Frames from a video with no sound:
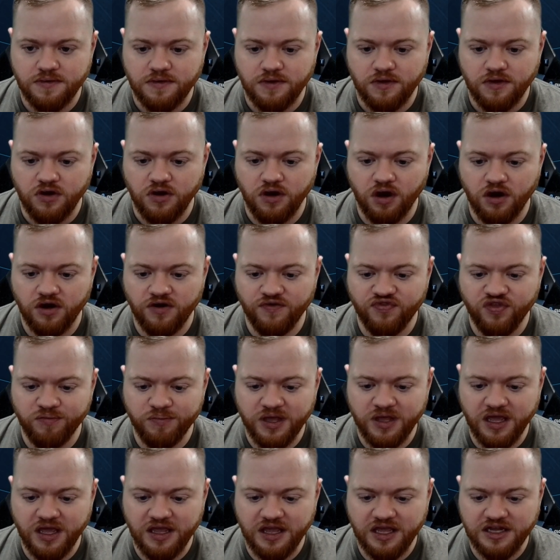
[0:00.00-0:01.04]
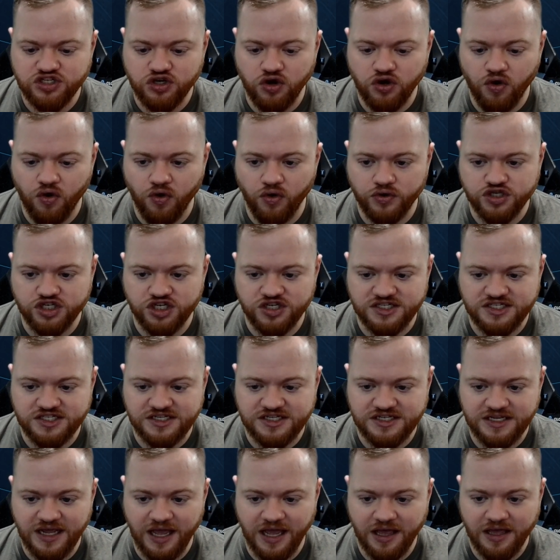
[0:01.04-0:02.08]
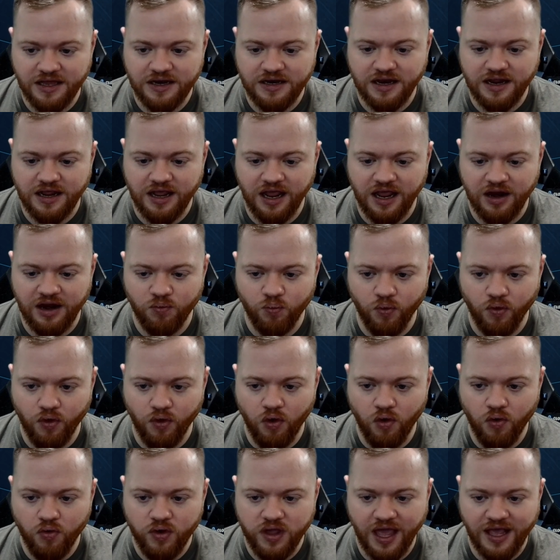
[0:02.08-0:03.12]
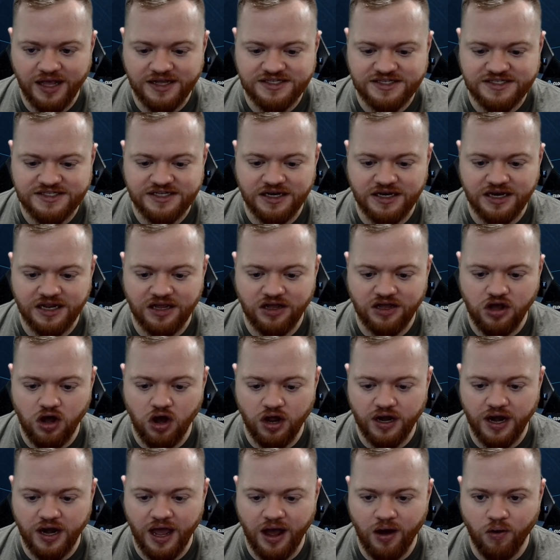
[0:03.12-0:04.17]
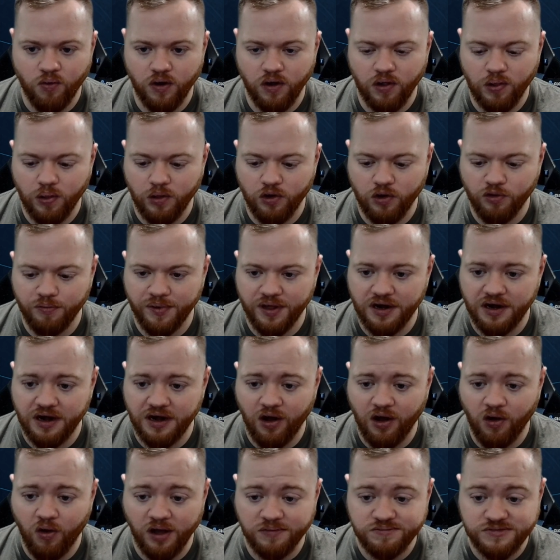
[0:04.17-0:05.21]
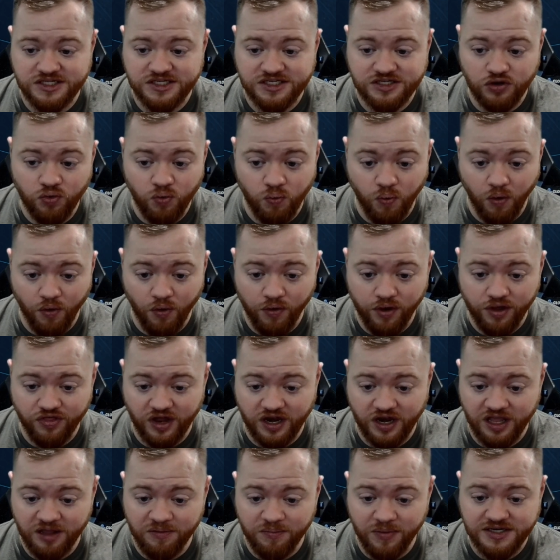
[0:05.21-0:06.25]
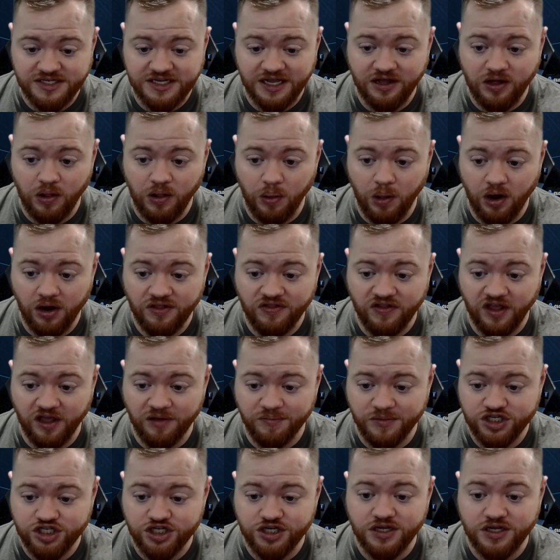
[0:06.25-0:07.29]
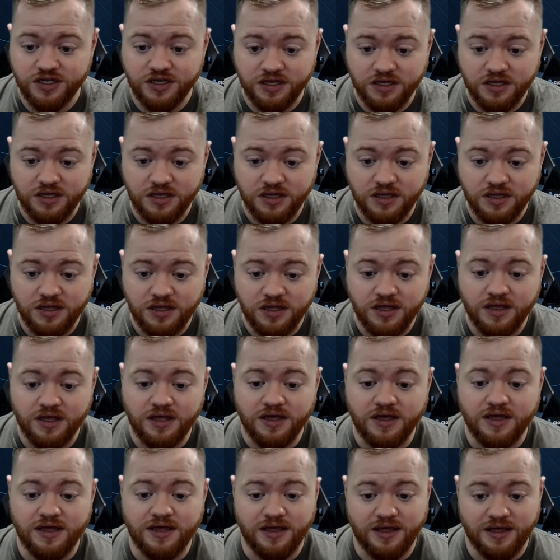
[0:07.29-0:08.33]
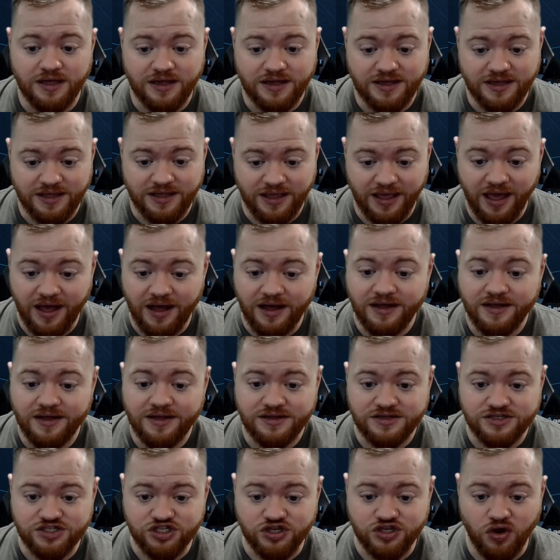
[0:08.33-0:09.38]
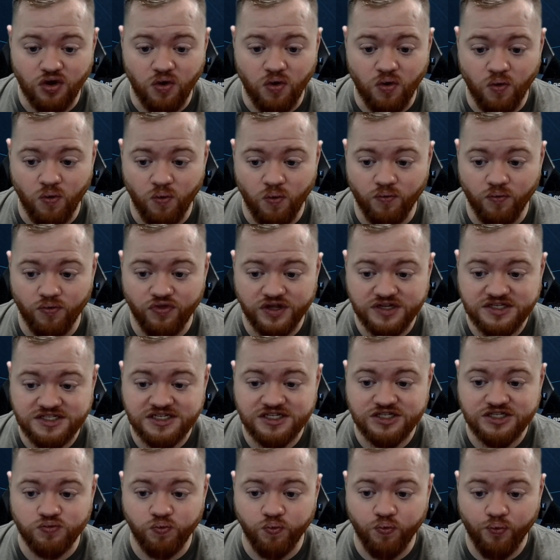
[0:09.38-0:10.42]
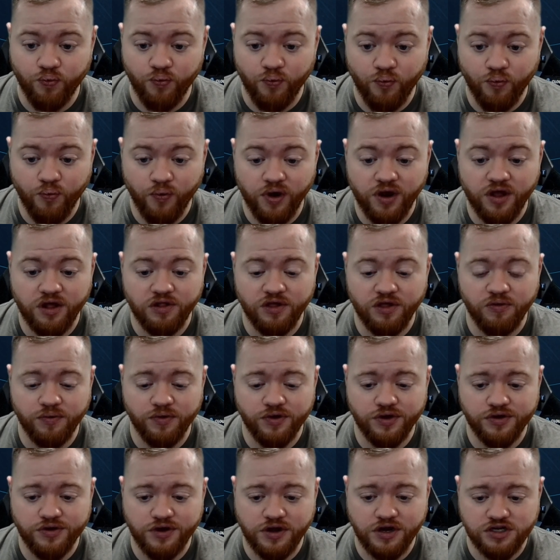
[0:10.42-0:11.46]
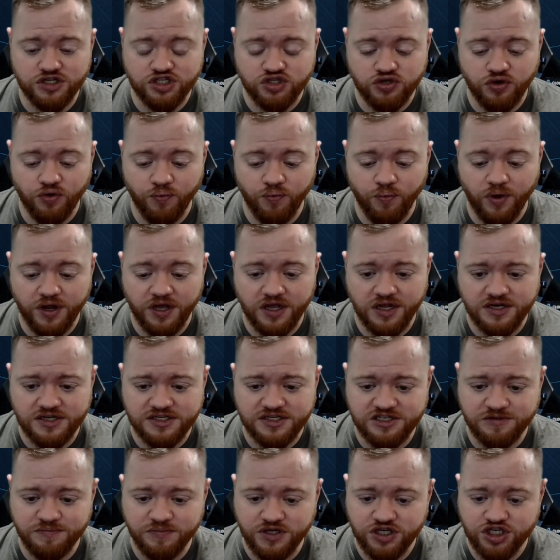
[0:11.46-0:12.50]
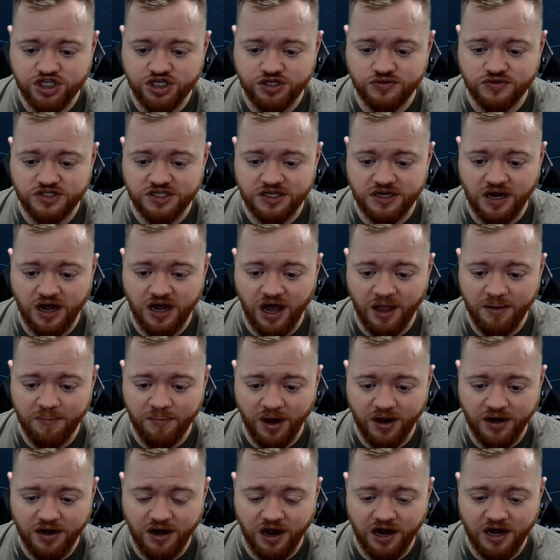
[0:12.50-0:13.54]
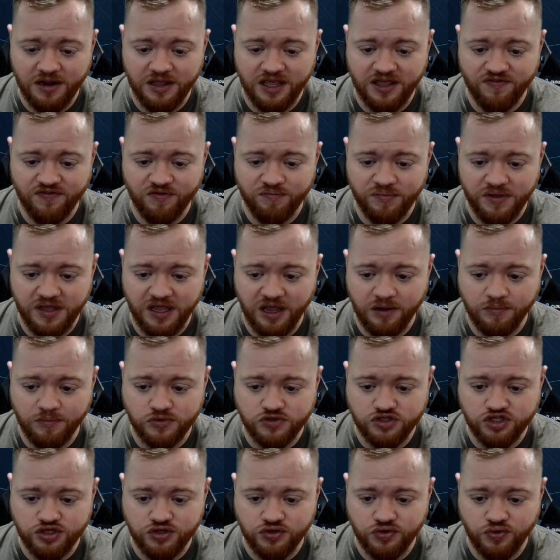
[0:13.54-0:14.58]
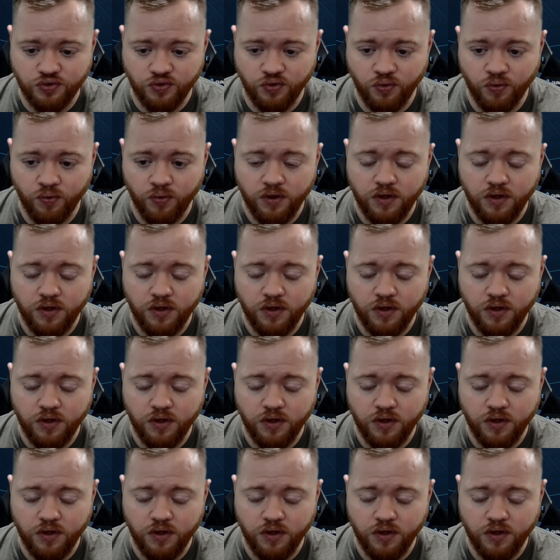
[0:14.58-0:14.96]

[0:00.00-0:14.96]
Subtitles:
None of them can get to her just yet, and we're okay sending Cut out a little bit. Now, I'm still worried that he might take a lot of damage. Yeah, so this is really where you're going to start running into some issues, and I might not even be able to